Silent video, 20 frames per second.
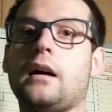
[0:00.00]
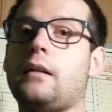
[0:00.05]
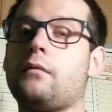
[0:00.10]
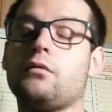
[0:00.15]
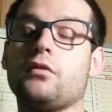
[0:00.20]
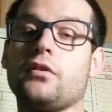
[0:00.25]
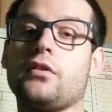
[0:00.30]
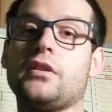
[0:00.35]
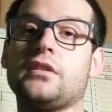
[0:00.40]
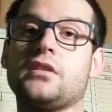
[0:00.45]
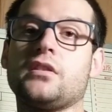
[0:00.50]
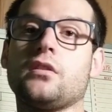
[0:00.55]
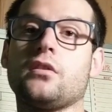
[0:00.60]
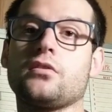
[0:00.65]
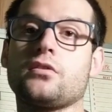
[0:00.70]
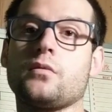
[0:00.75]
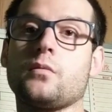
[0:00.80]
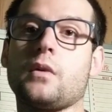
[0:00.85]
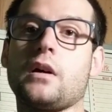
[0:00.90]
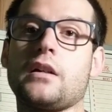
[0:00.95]
I really think that
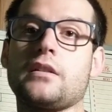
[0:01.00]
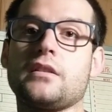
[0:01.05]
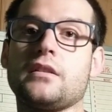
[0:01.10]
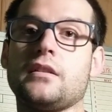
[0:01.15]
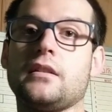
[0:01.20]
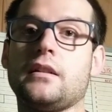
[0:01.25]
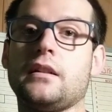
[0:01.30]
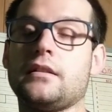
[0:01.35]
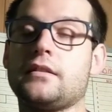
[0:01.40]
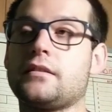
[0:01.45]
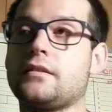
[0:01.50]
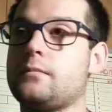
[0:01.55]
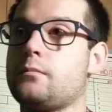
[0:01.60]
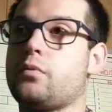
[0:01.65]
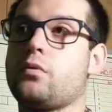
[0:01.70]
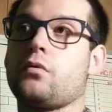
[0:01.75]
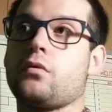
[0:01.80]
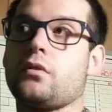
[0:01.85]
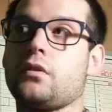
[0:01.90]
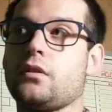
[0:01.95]
y'all should watch it. It's
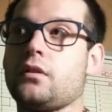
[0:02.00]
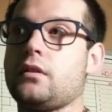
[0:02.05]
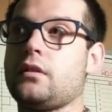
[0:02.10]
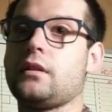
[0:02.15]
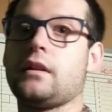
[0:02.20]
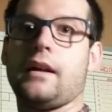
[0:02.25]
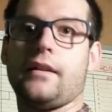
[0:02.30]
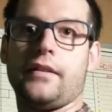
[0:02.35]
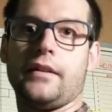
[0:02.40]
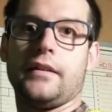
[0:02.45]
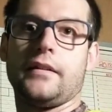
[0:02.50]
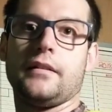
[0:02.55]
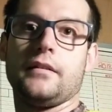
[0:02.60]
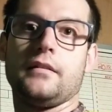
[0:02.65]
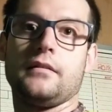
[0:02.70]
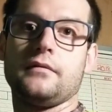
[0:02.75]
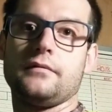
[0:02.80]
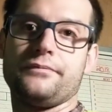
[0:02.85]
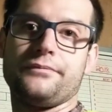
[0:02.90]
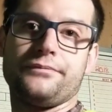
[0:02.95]
important. I think it.
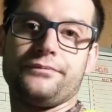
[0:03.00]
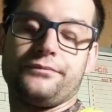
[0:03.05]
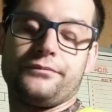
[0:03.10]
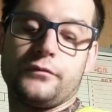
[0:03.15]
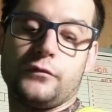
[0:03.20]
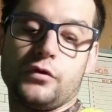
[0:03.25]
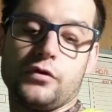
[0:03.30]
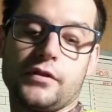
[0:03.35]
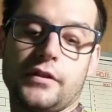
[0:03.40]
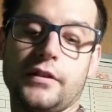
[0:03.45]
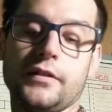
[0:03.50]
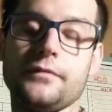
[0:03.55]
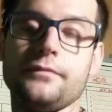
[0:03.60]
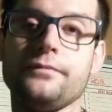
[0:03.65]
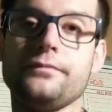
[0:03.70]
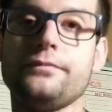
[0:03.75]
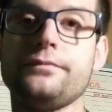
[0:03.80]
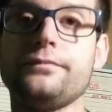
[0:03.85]
We'll see.